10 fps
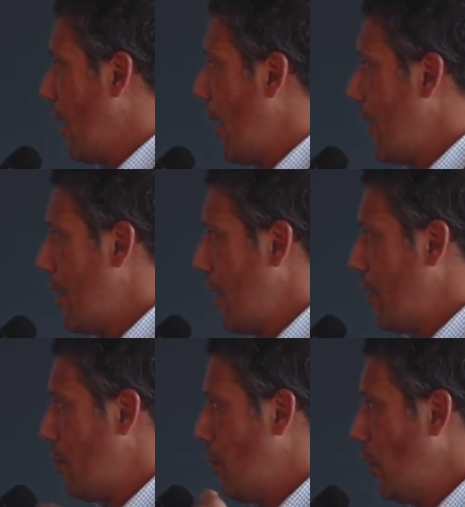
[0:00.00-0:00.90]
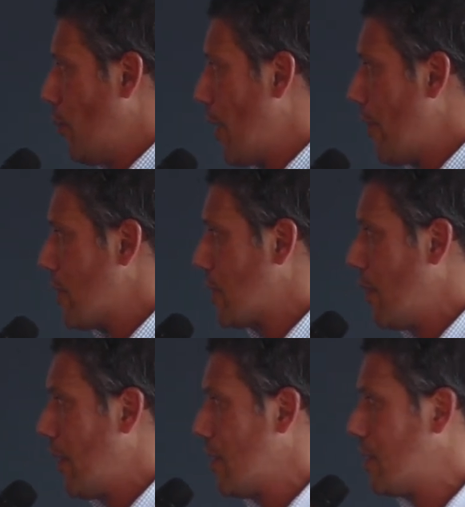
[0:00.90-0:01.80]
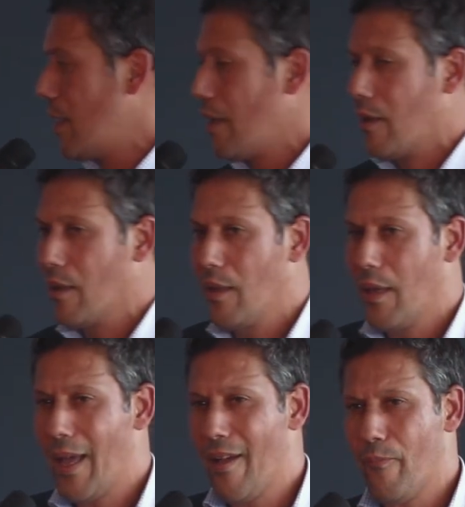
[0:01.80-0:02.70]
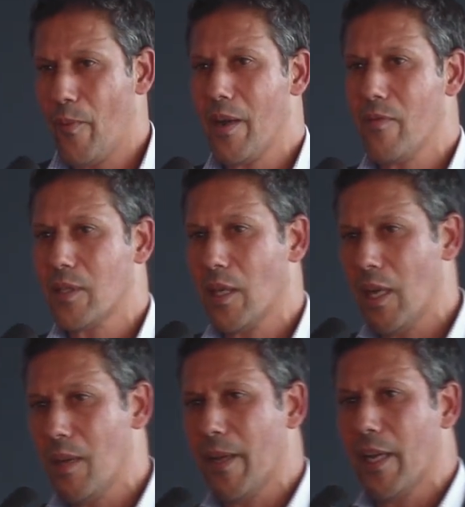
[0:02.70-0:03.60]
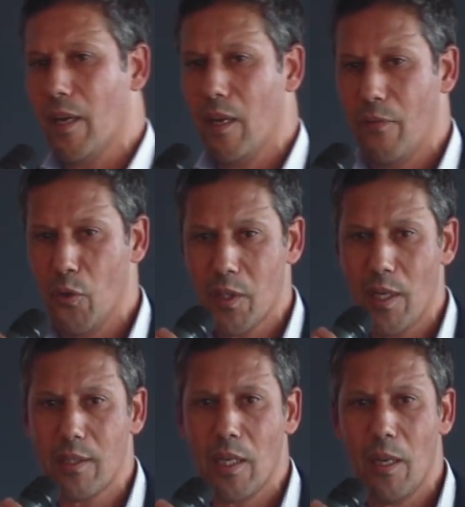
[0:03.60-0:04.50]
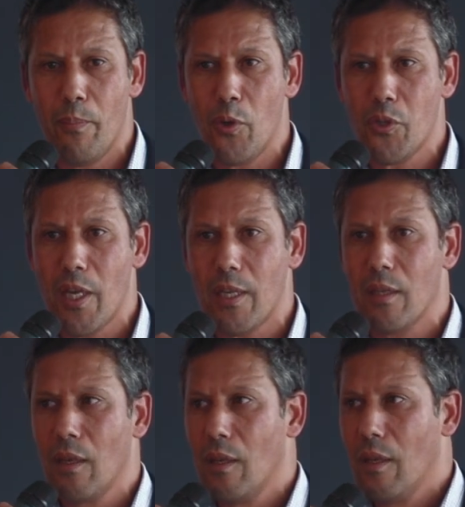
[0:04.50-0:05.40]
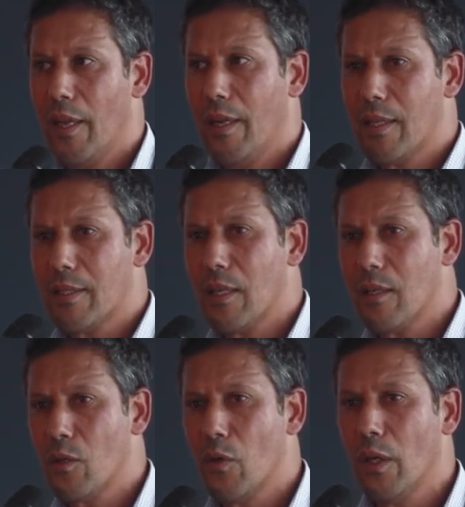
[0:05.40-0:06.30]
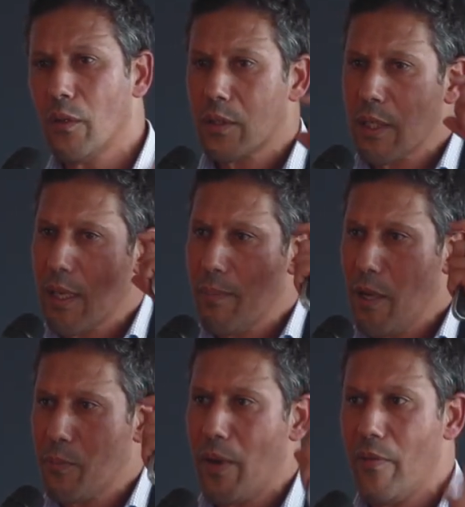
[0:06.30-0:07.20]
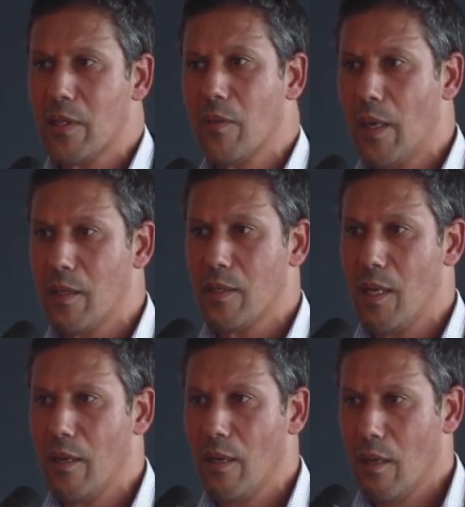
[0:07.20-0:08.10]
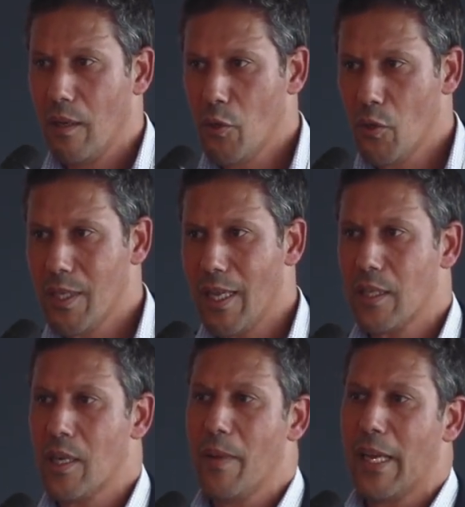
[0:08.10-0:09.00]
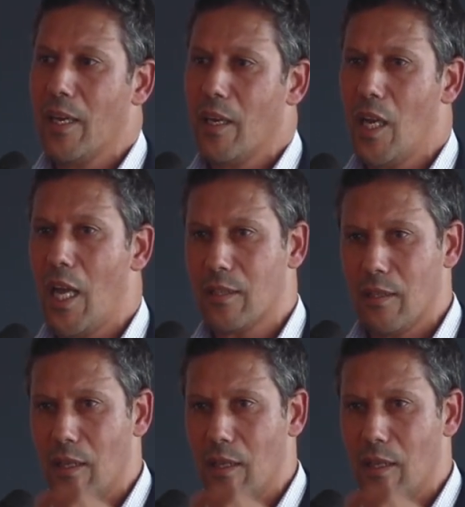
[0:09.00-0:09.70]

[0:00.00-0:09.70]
And then build privacy by design. Have privacy in the beginning. If you start any project, any things, you think about privacy by design. Use that in the beginning, not